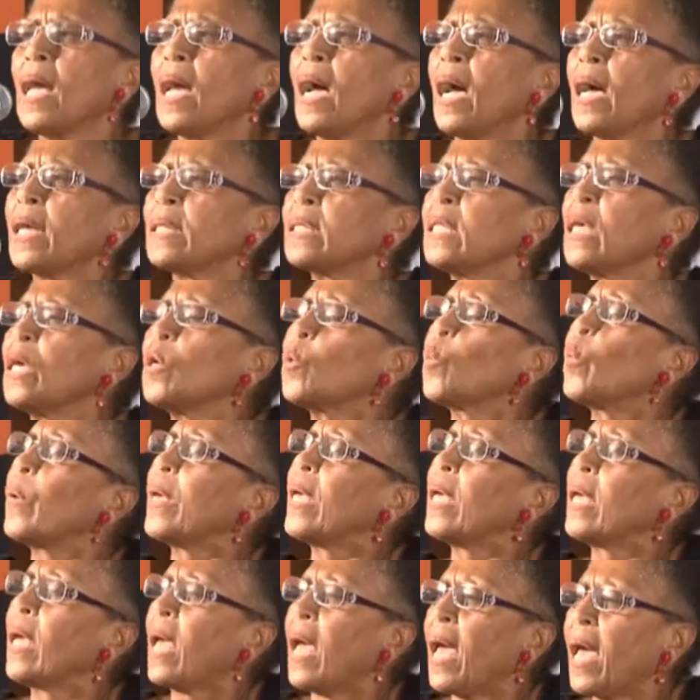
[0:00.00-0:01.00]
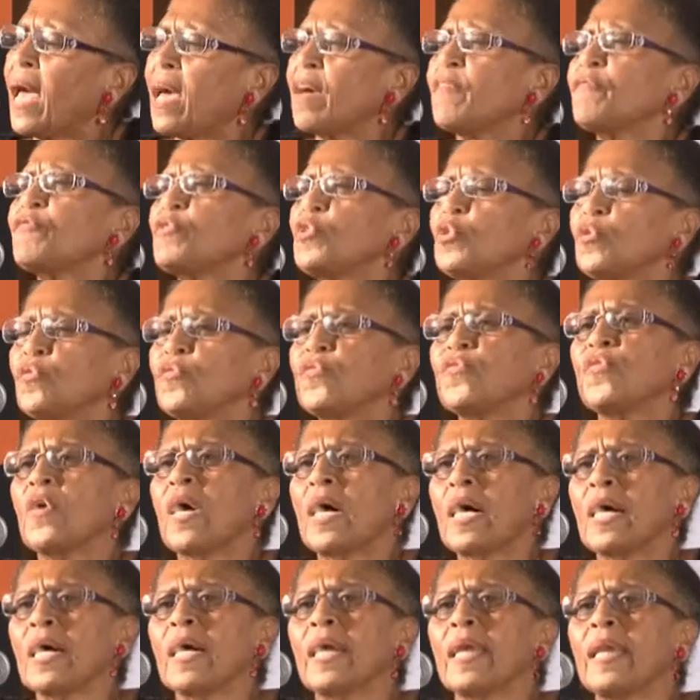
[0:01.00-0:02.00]
I think we have to
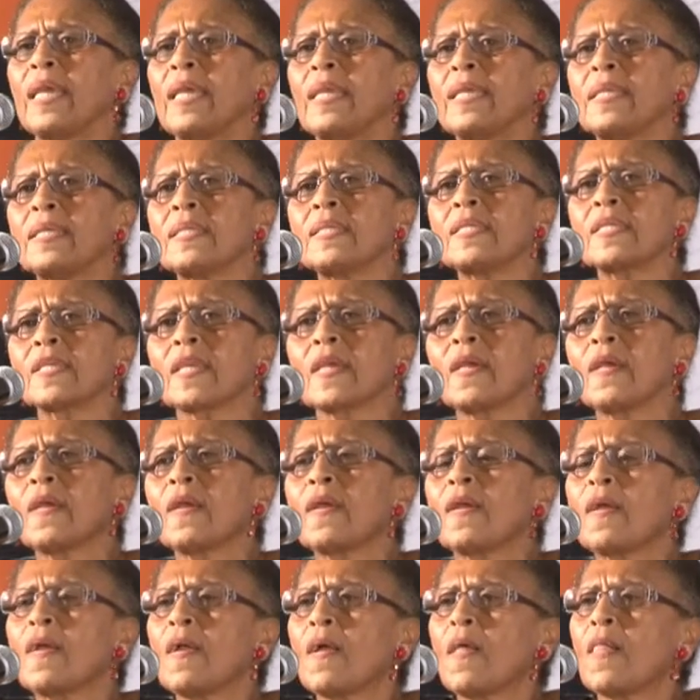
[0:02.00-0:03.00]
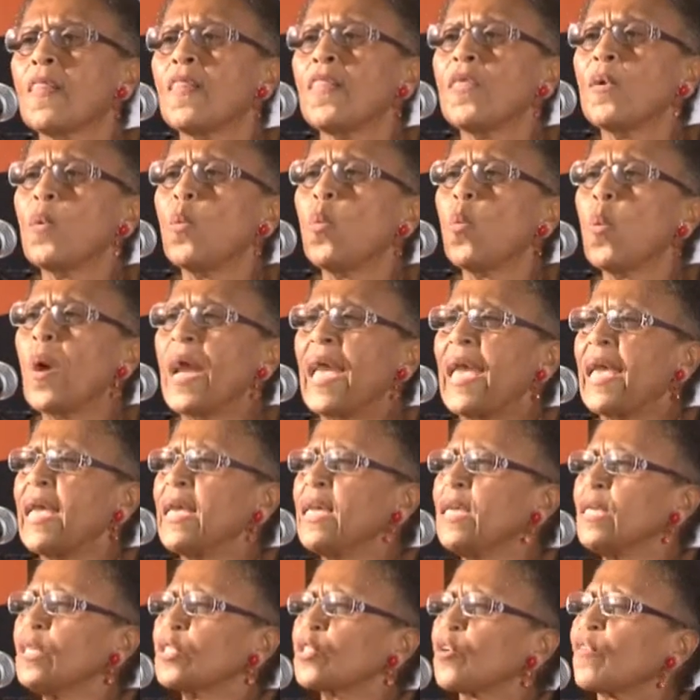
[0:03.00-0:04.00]
find the
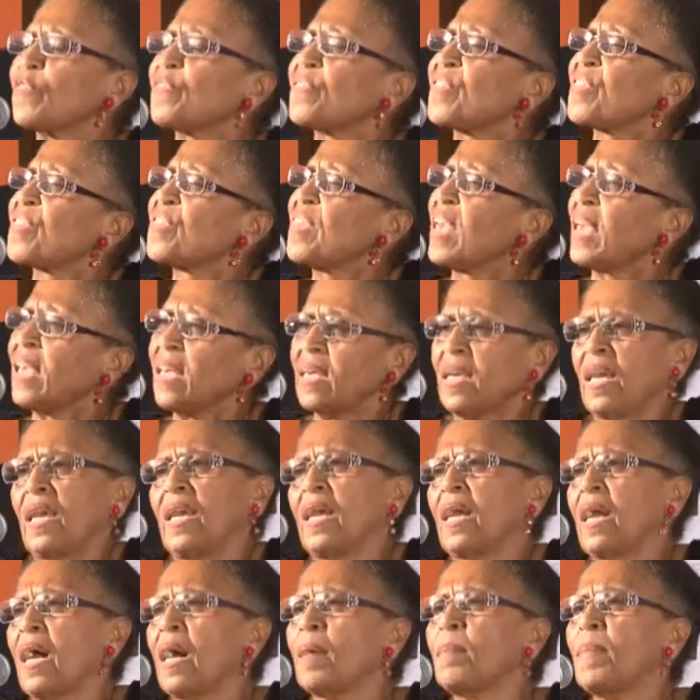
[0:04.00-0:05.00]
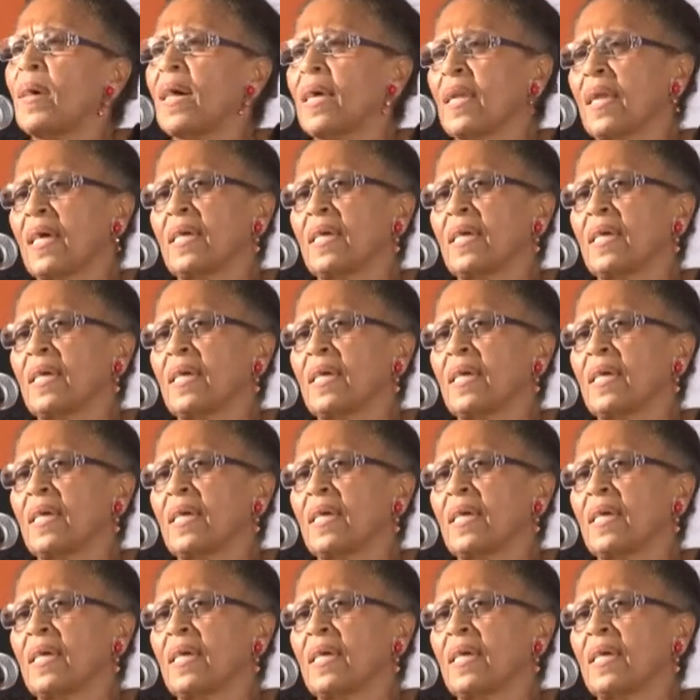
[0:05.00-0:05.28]
ways of thinking about